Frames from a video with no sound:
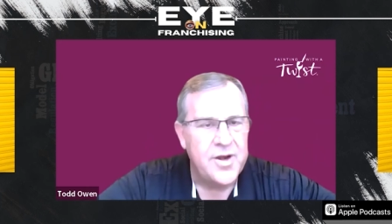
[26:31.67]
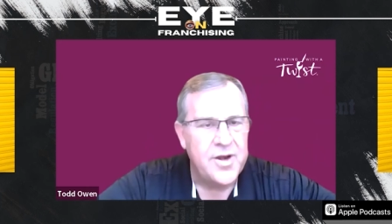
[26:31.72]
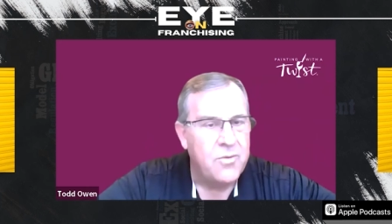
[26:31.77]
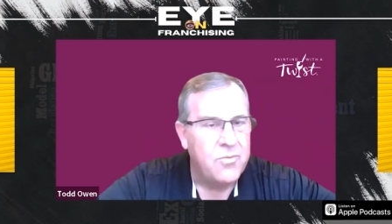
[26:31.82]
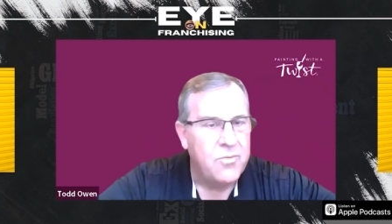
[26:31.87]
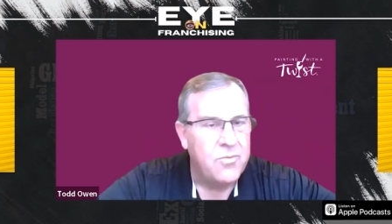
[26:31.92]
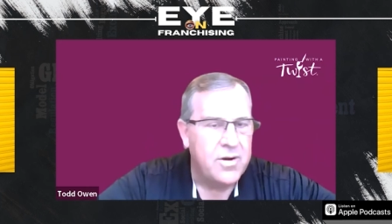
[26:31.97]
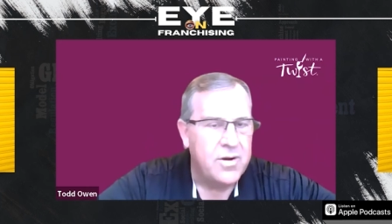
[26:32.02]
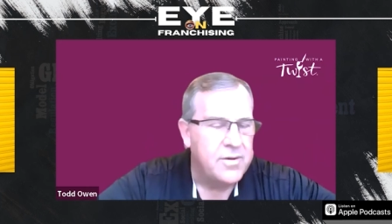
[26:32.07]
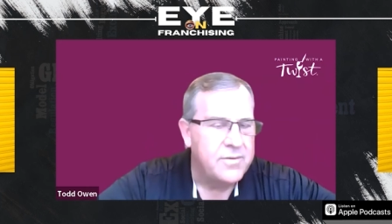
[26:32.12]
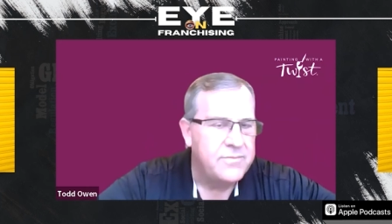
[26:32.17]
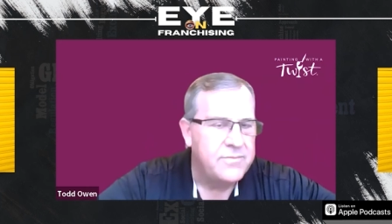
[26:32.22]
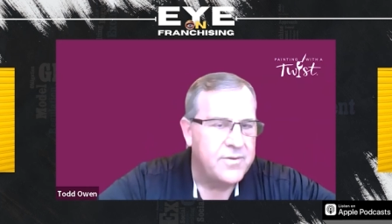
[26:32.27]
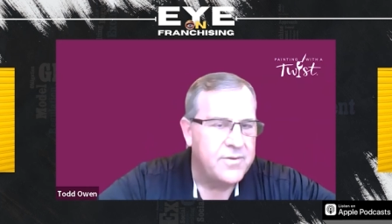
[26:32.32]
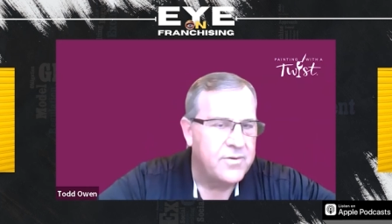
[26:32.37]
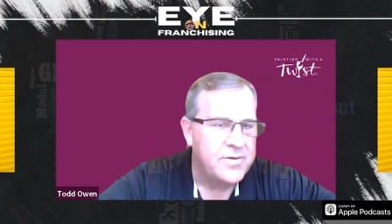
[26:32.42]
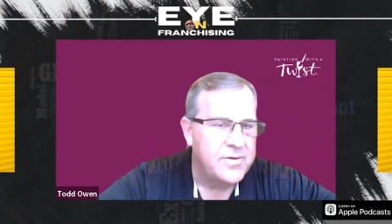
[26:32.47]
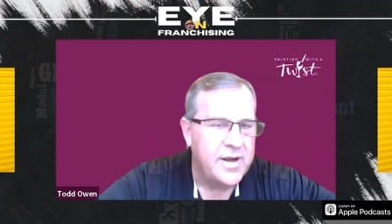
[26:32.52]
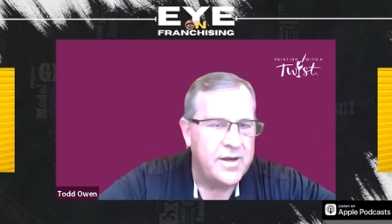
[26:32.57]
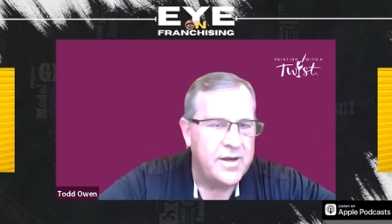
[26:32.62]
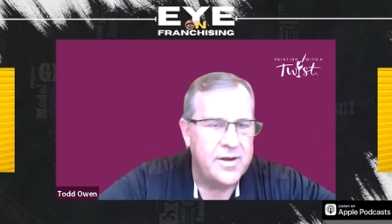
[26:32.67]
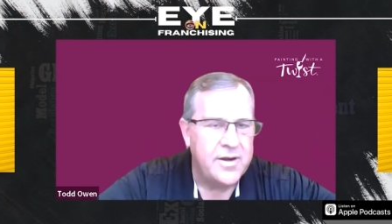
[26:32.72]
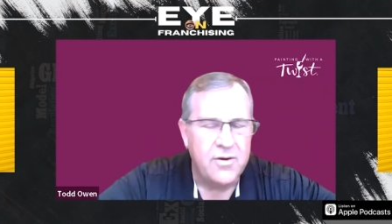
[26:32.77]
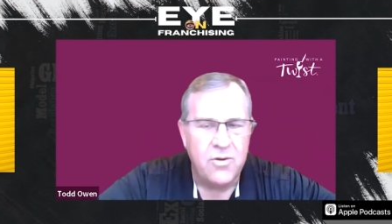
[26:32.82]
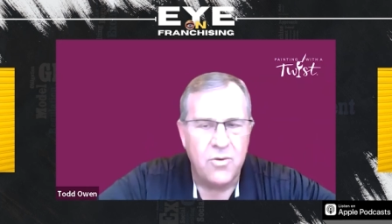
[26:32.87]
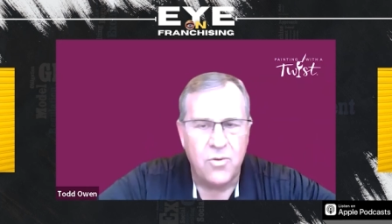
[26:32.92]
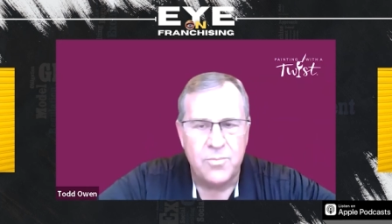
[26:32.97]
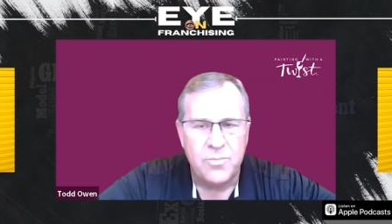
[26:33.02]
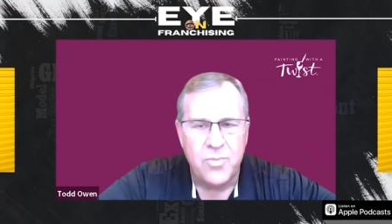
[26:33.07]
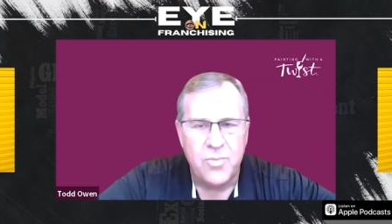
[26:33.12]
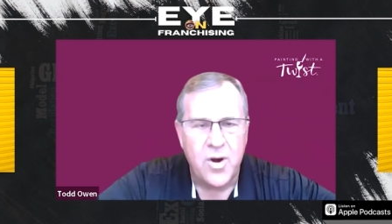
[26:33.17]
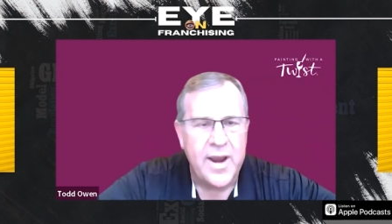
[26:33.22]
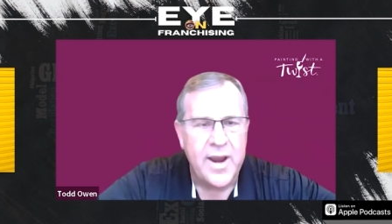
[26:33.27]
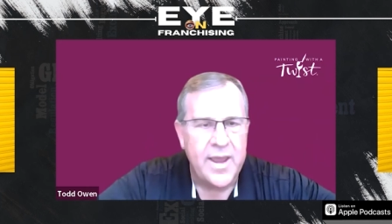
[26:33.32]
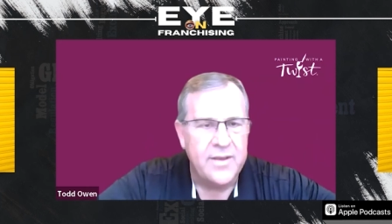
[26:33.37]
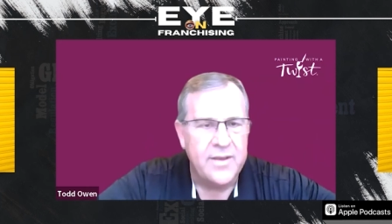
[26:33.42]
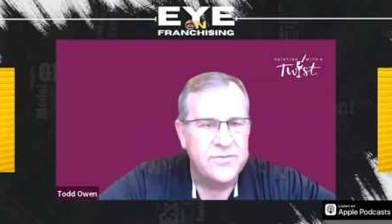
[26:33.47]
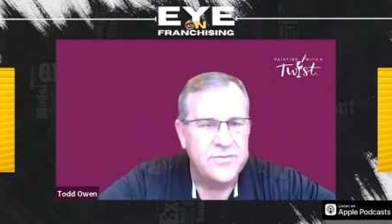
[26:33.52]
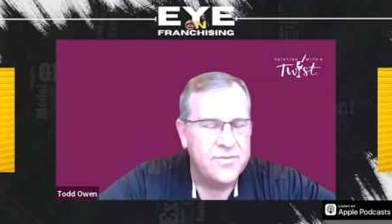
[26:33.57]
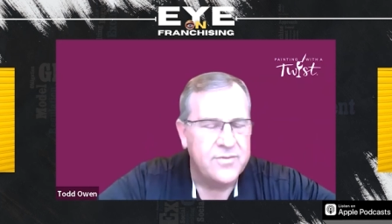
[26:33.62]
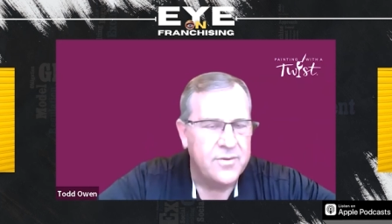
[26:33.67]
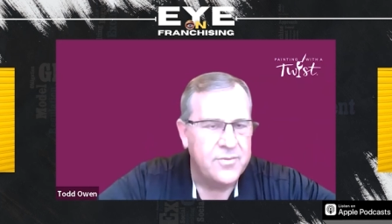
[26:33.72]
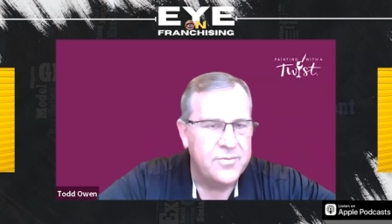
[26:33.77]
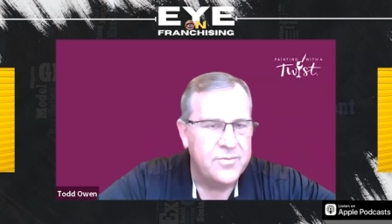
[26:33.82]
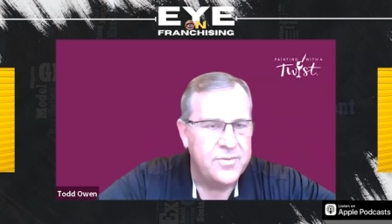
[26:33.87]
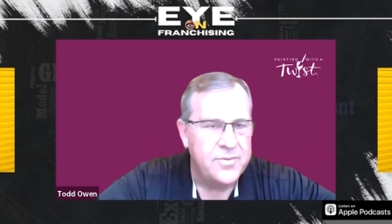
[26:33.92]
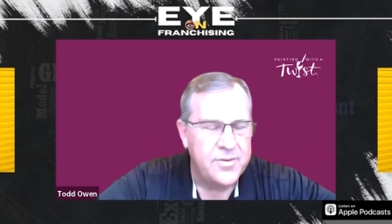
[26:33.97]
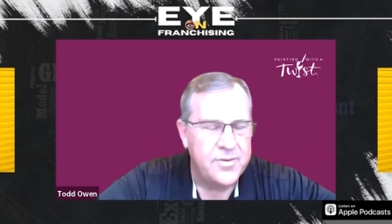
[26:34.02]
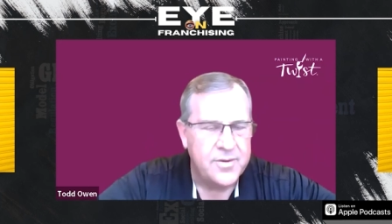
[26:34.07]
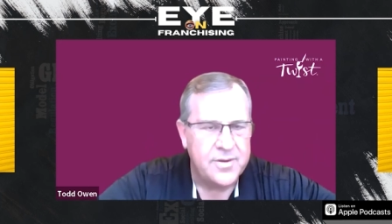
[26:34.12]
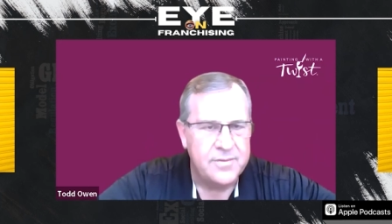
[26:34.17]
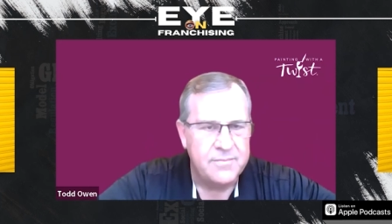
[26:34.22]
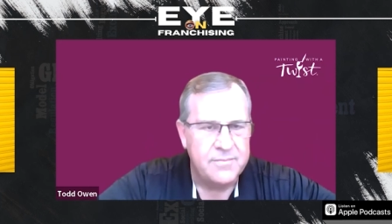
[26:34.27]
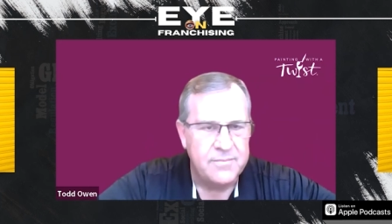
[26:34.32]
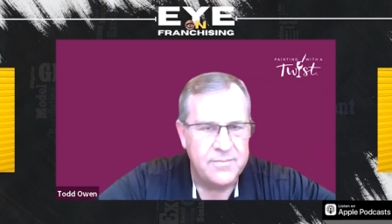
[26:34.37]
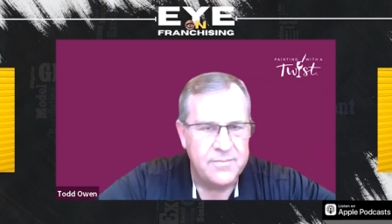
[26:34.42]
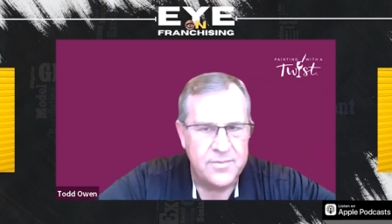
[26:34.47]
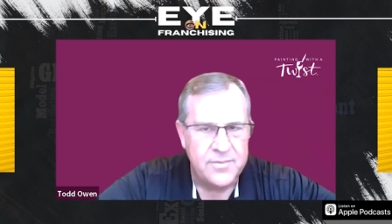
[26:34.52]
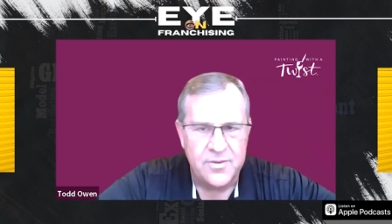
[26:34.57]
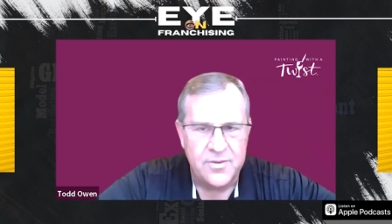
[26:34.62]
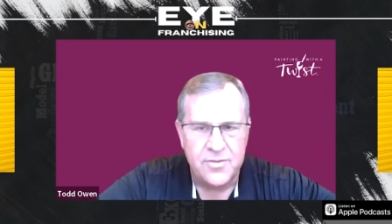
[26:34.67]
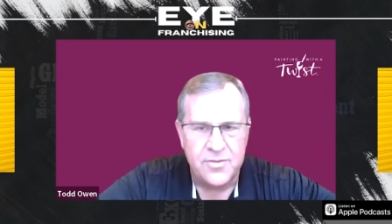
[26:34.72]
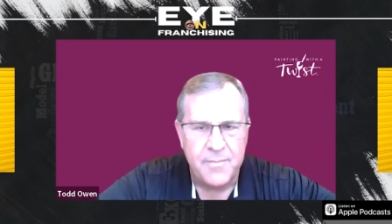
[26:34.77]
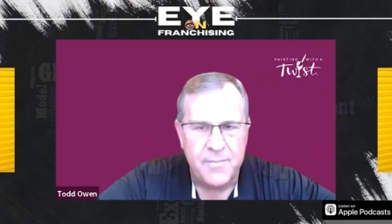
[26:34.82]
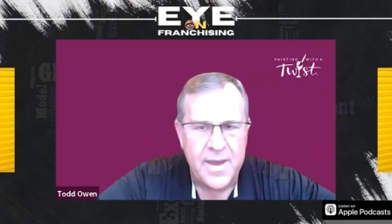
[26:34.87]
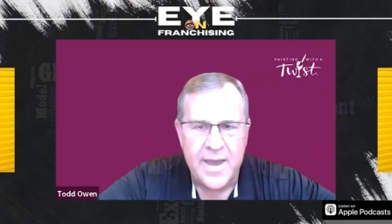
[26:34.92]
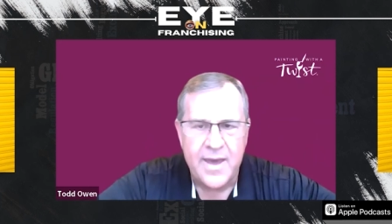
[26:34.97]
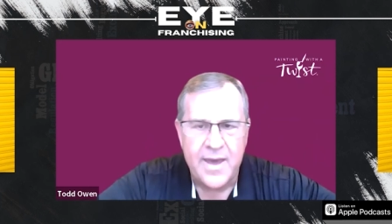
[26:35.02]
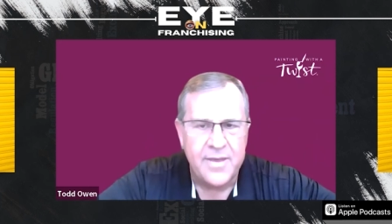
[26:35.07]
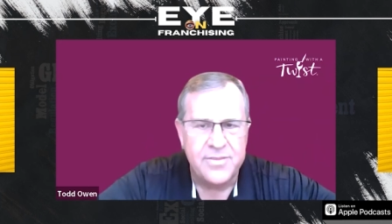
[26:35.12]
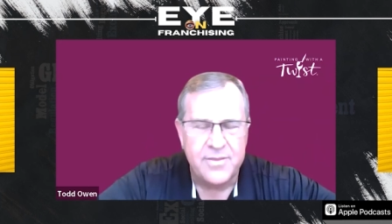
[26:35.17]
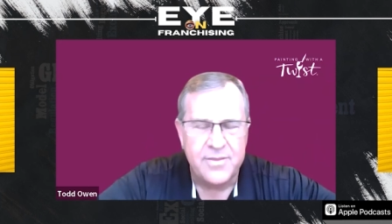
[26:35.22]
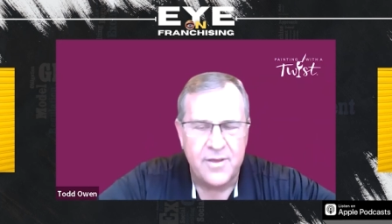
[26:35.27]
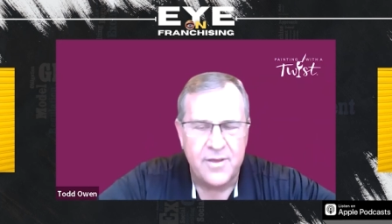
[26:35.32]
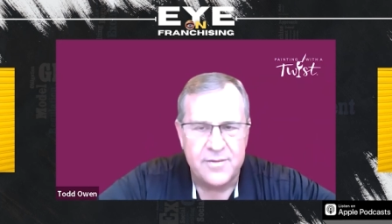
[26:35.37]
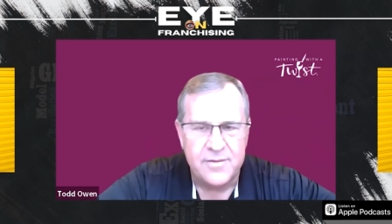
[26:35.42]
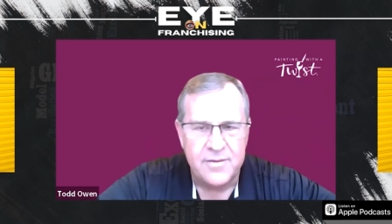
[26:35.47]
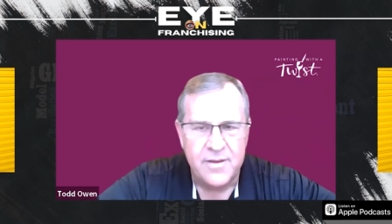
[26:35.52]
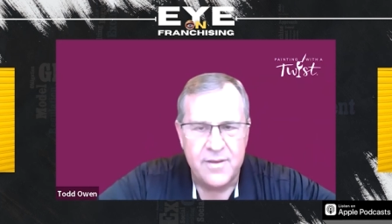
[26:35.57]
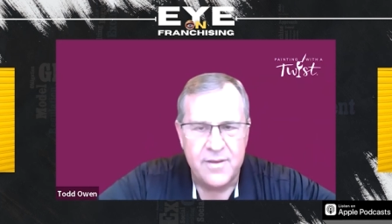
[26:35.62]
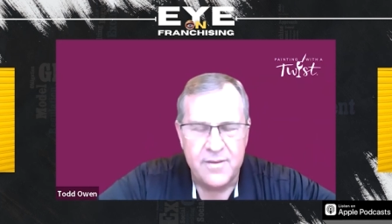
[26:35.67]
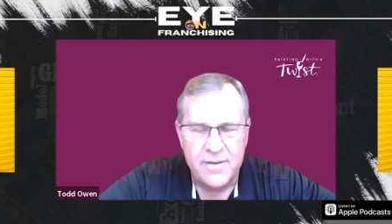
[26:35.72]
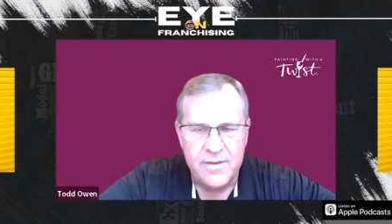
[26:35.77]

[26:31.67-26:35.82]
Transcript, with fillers: You know, we're a thirteen year old brand, so you can do the math on